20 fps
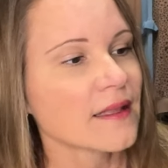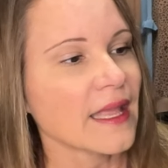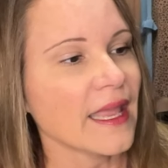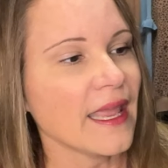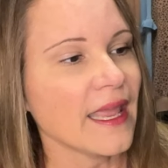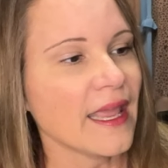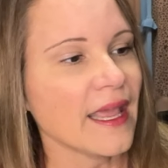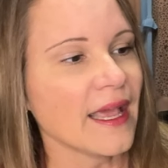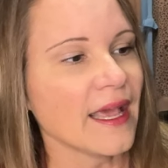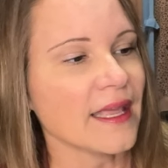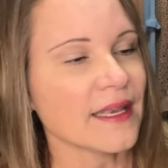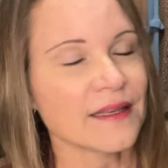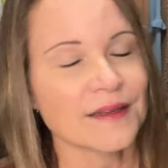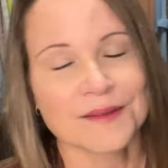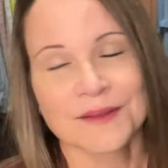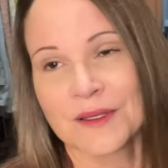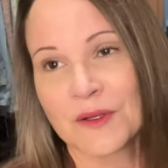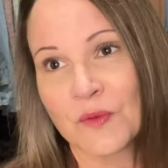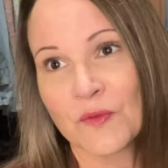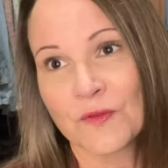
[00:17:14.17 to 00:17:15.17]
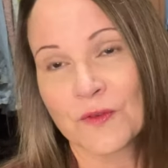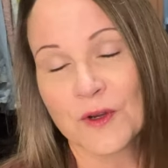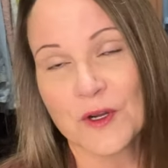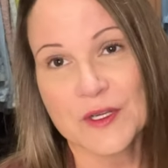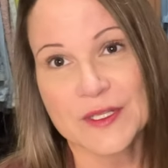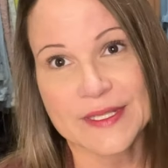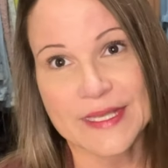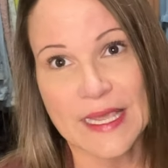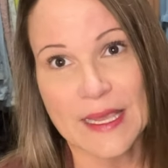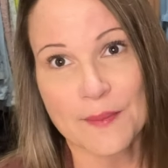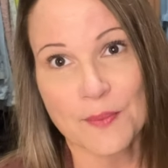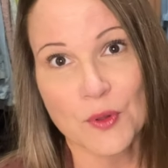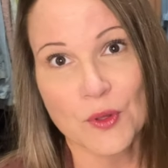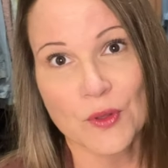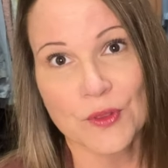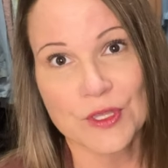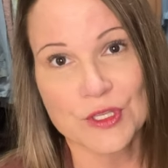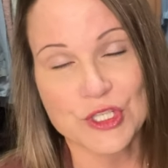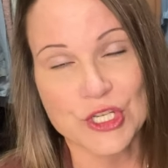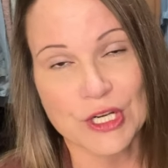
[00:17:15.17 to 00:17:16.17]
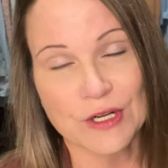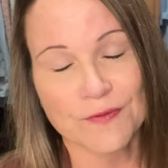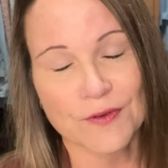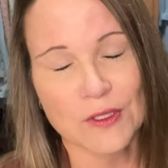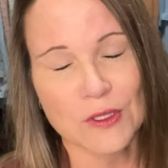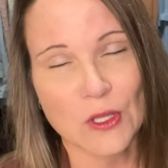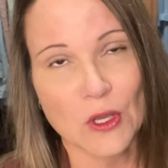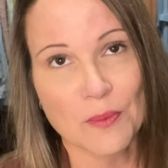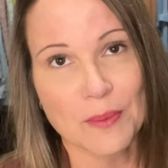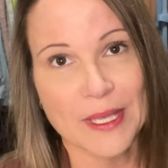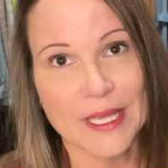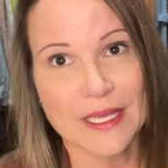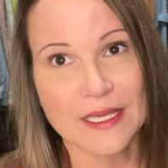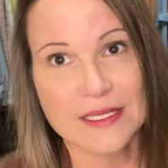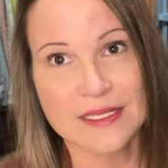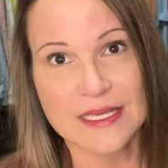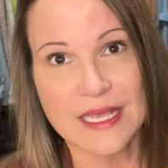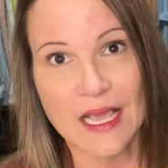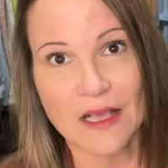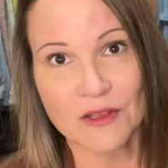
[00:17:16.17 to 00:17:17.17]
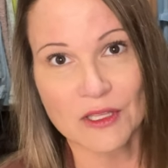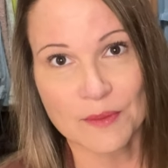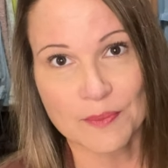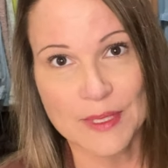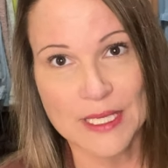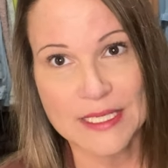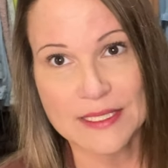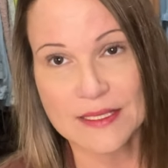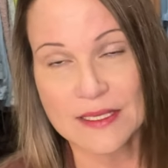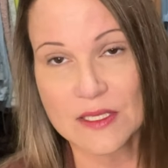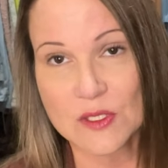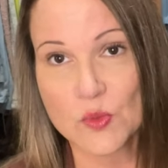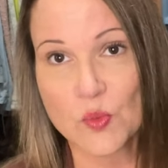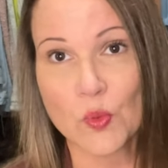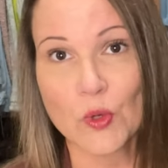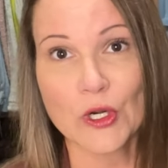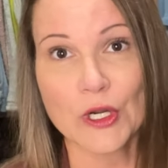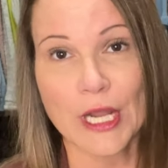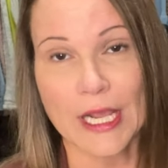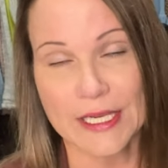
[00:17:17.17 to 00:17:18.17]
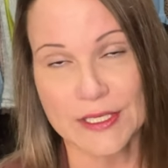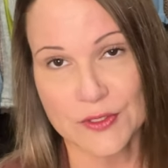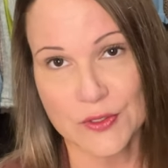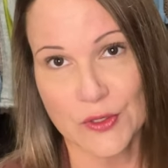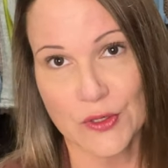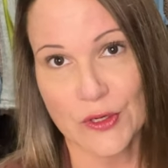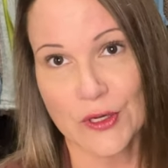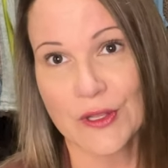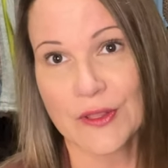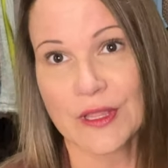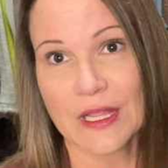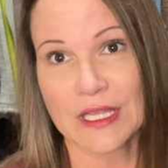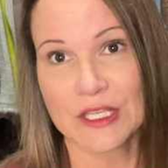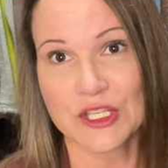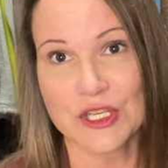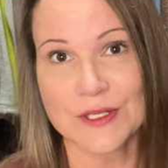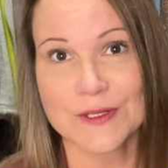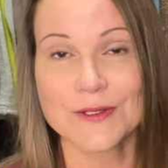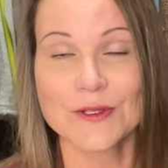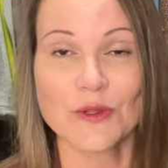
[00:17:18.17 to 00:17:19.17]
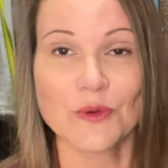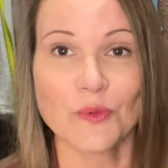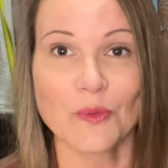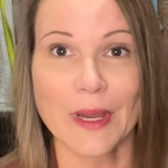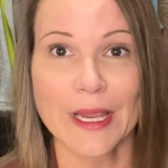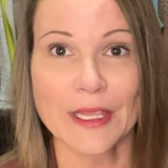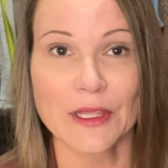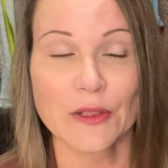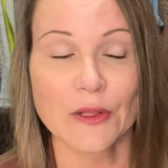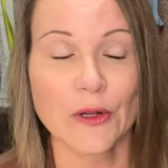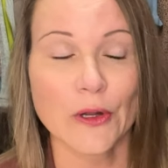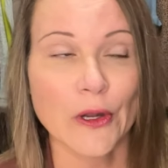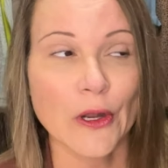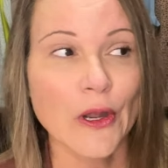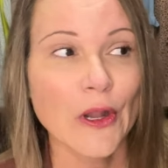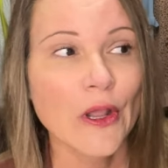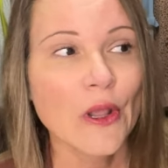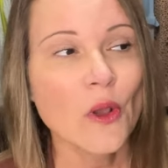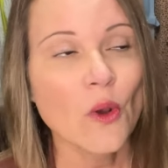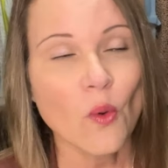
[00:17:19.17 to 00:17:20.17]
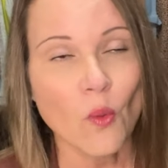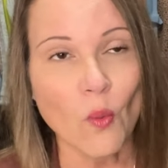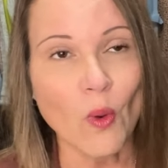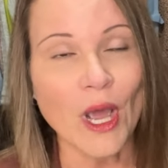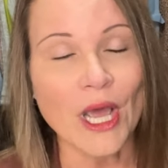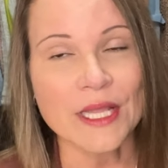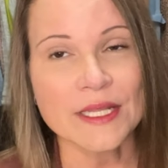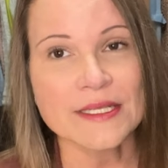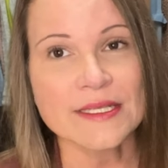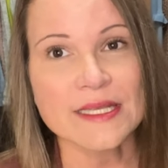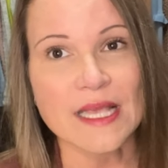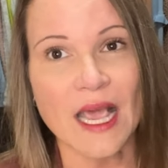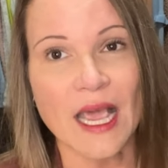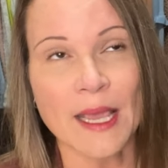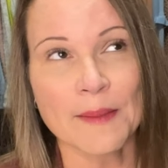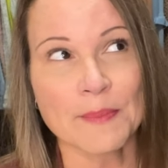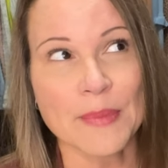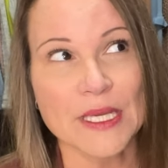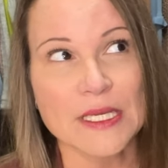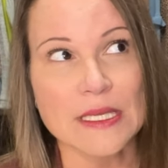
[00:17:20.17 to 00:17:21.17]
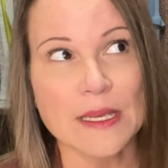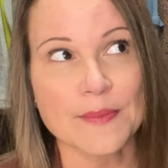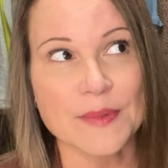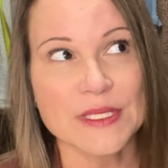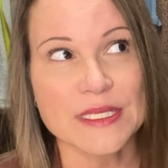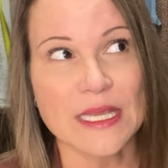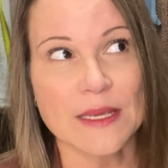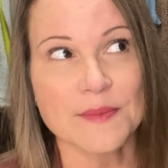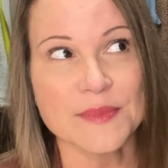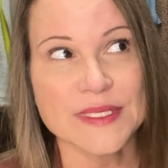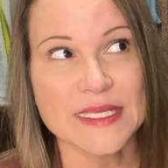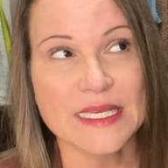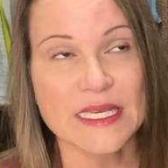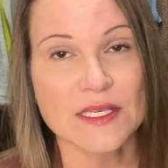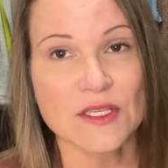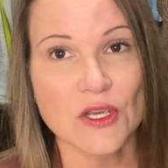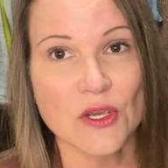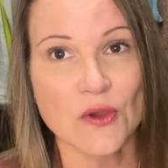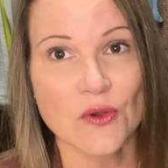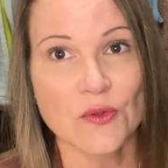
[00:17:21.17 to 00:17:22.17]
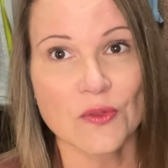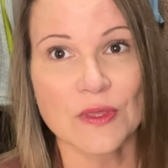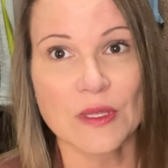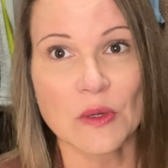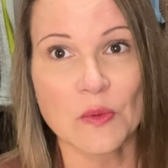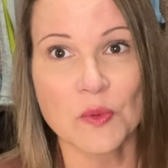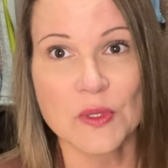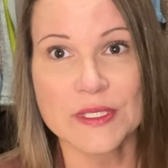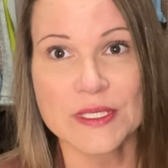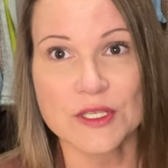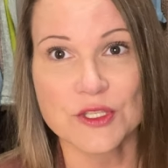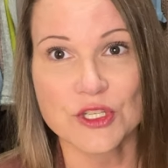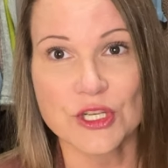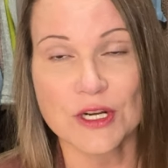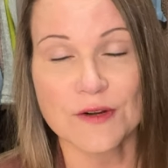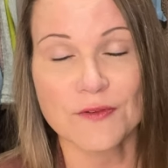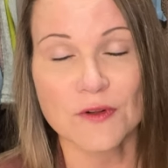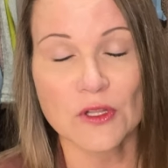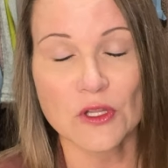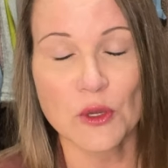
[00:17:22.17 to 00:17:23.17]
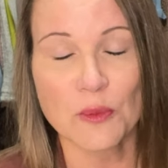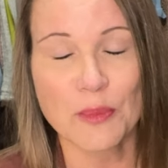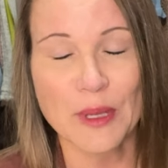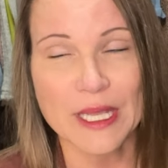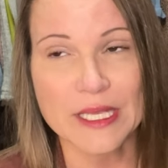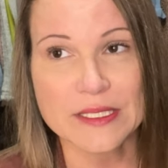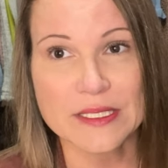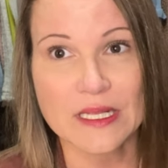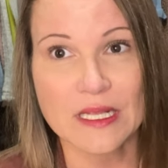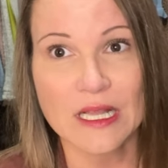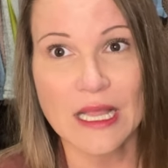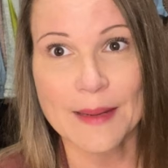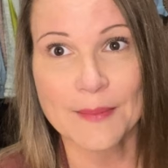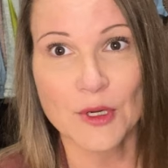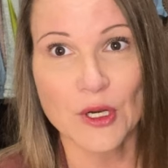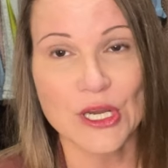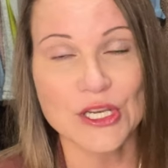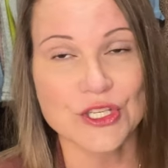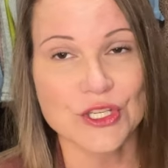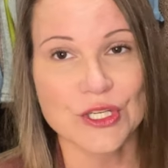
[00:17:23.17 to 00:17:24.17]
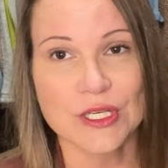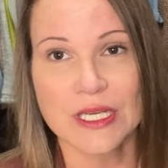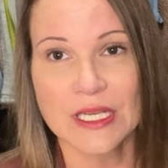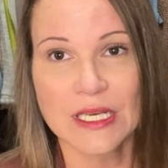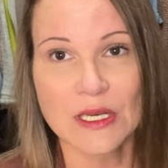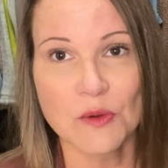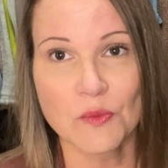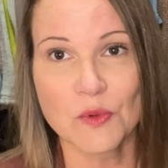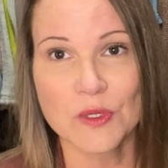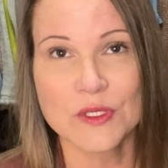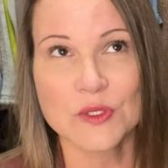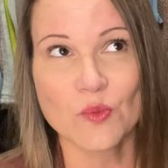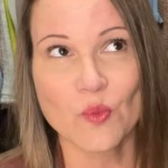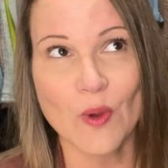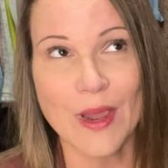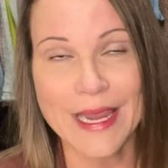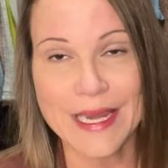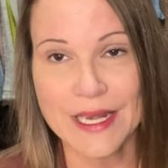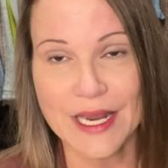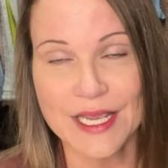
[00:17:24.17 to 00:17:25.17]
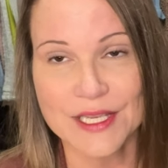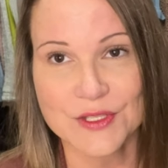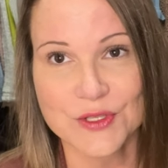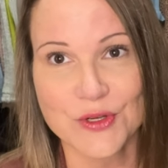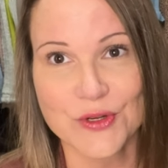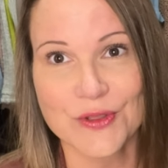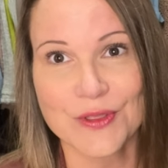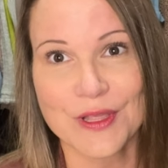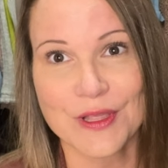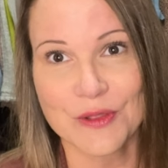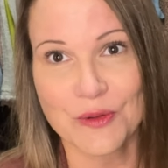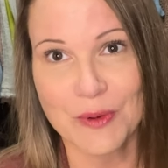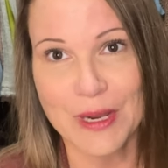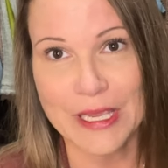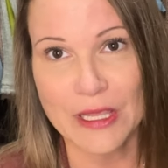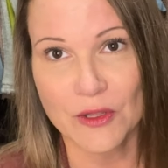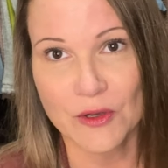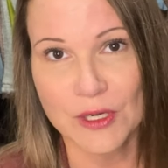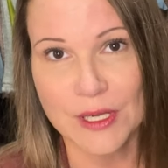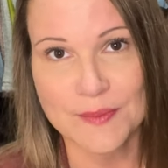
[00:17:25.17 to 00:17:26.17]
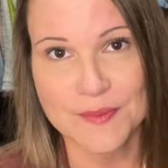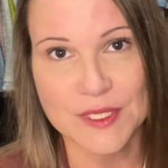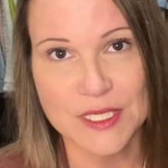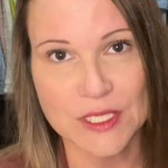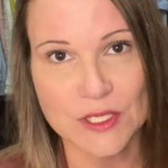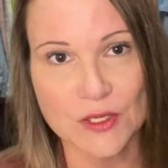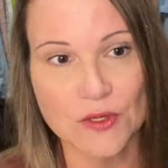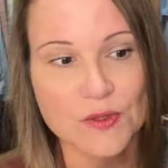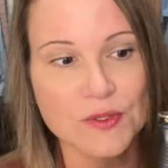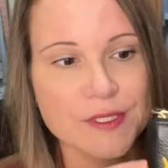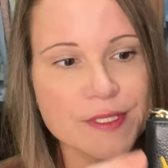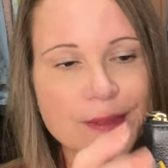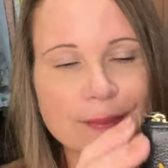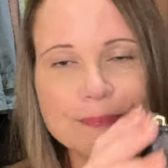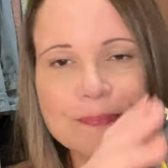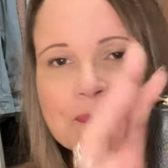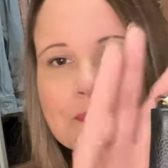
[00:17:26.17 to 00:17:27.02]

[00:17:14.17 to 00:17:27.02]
And for example, the Jennifer Lopez outlet pieces were nicer than just the regular ones. I picked up a Dempsey tote that was a Jennifer Lopez collaboration, and it was way nicer than the regular Dempsey totes.